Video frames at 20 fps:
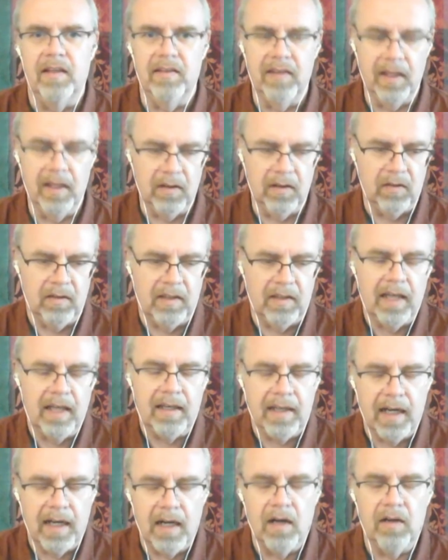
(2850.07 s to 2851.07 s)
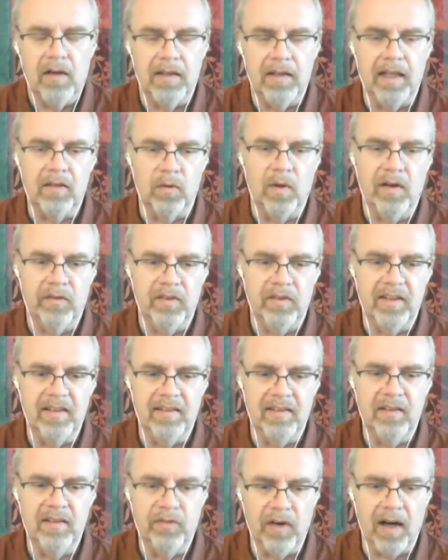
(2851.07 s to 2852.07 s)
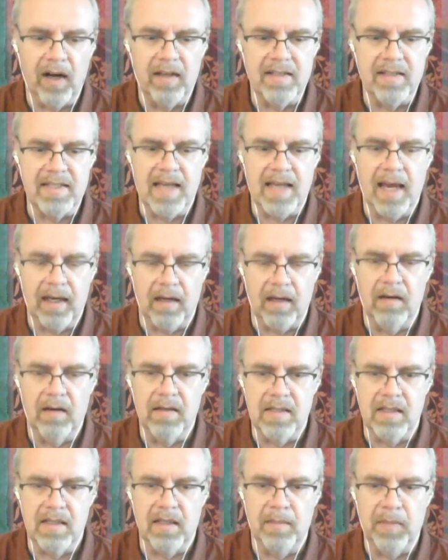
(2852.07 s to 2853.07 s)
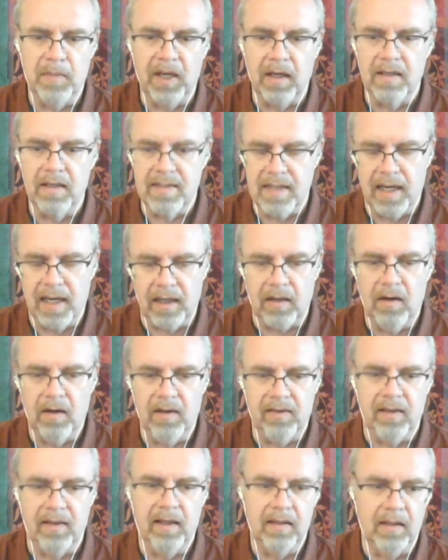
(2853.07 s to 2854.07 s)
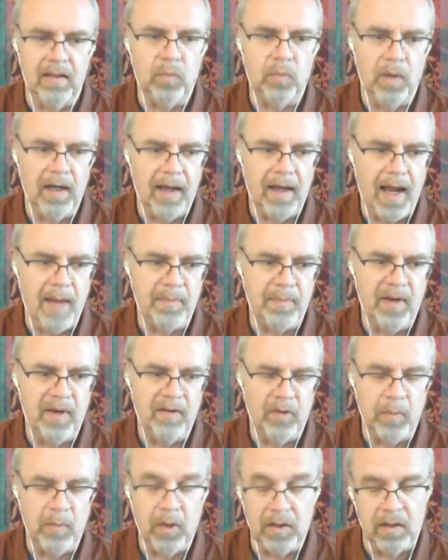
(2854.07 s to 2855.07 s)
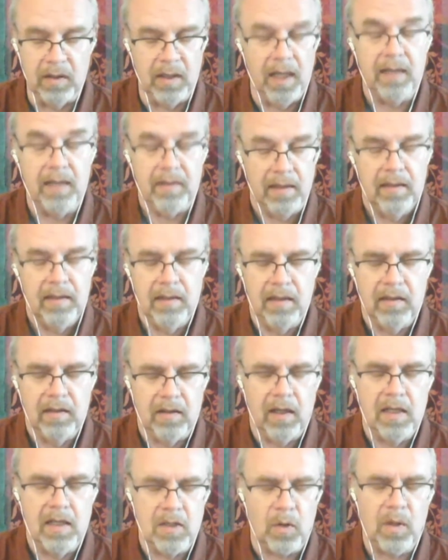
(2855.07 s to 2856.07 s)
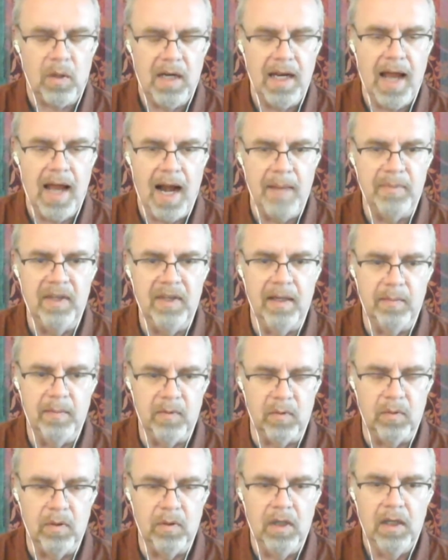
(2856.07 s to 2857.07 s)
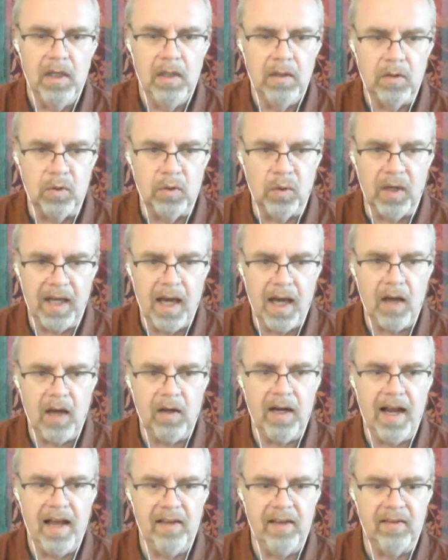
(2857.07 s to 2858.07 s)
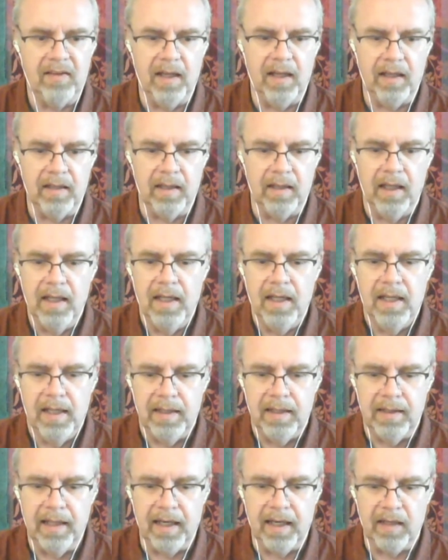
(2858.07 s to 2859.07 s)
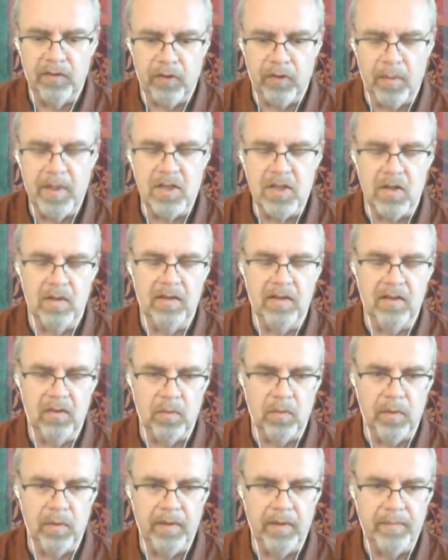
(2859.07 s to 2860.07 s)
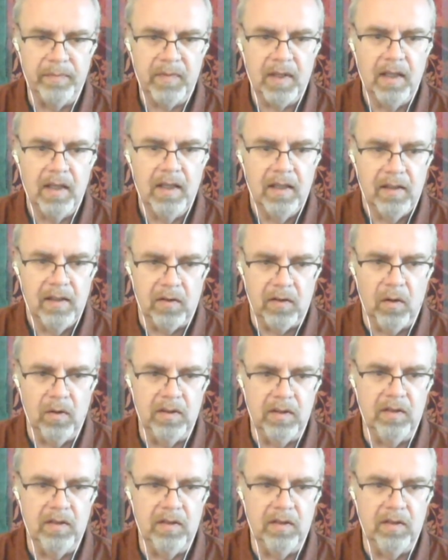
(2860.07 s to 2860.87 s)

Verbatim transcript: is that take care that you have these different cycles, typical cycles, and it will help everybody. And it, it really helped them to, to reorganize their, their information this way. So